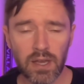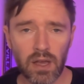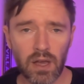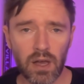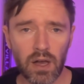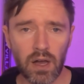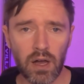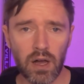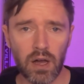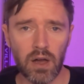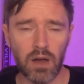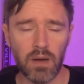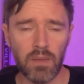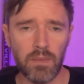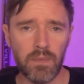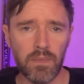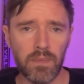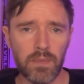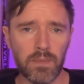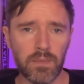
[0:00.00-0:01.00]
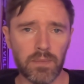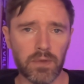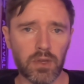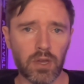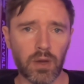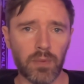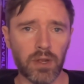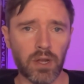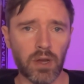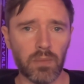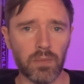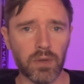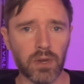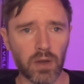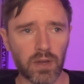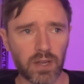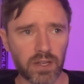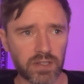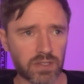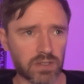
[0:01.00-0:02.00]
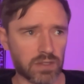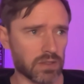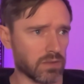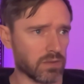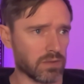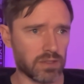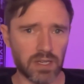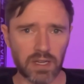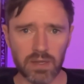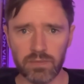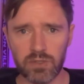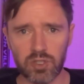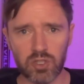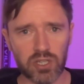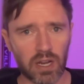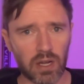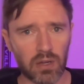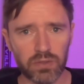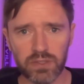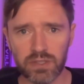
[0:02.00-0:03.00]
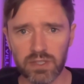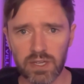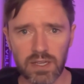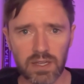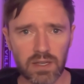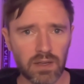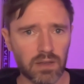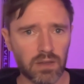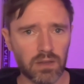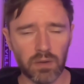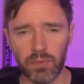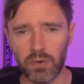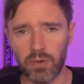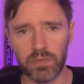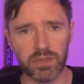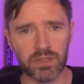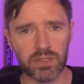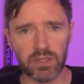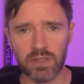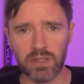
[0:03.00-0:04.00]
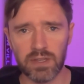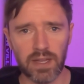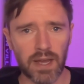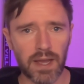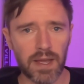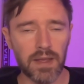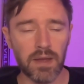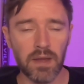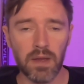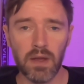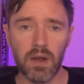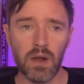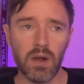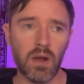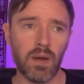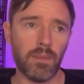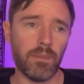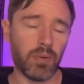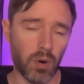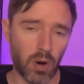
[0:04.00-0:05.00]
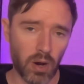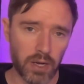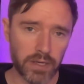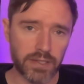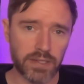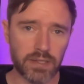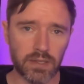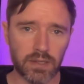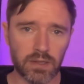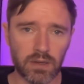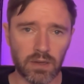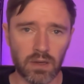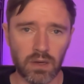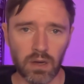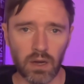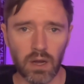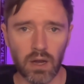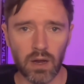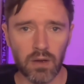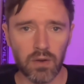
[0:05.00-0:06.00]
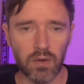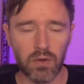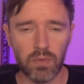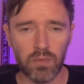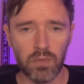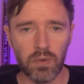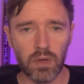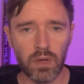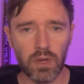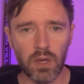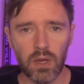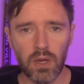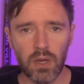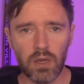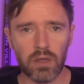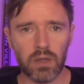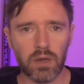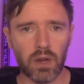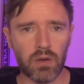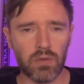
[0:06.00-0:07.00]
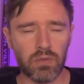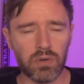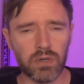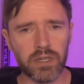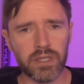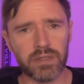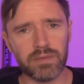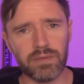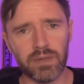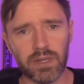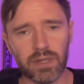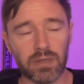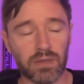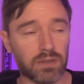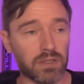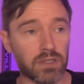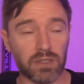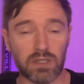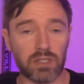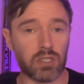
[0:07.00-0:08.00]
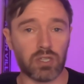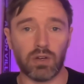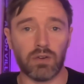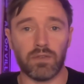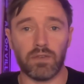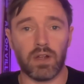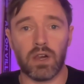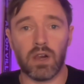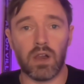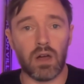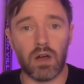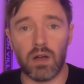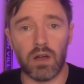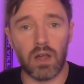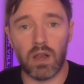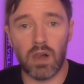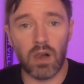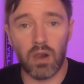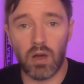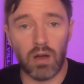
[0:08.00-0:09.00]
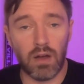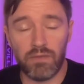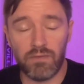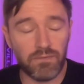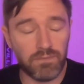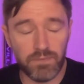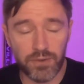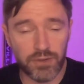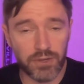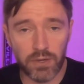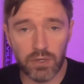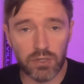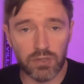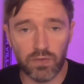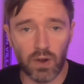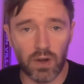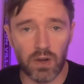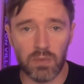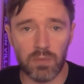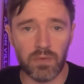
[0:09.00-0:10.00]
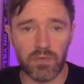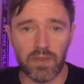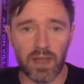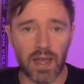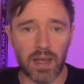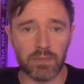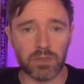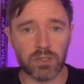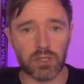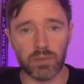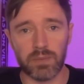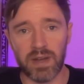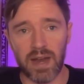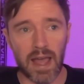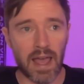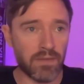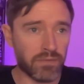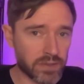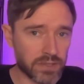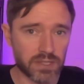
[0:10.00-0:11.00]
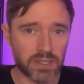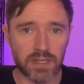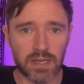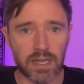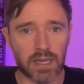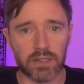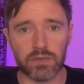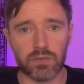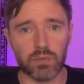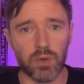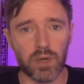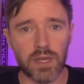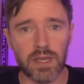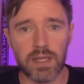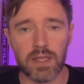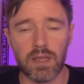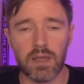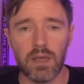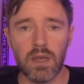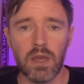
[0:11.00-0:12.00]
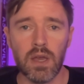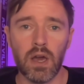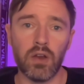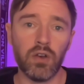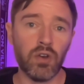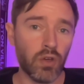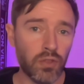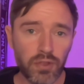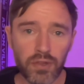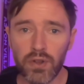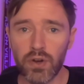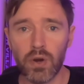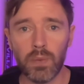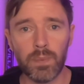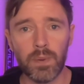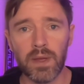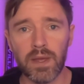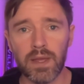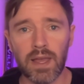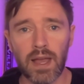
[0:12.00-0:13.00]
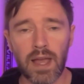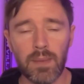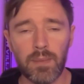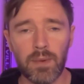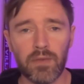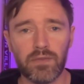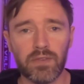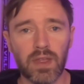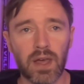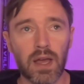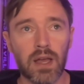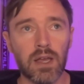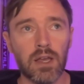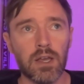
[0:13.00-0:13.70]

coming up, against teams Chelsea coming up this Sunday, Brighton at home. Really just took a lot of huge volume of games coming. Everton next week, another European game after that.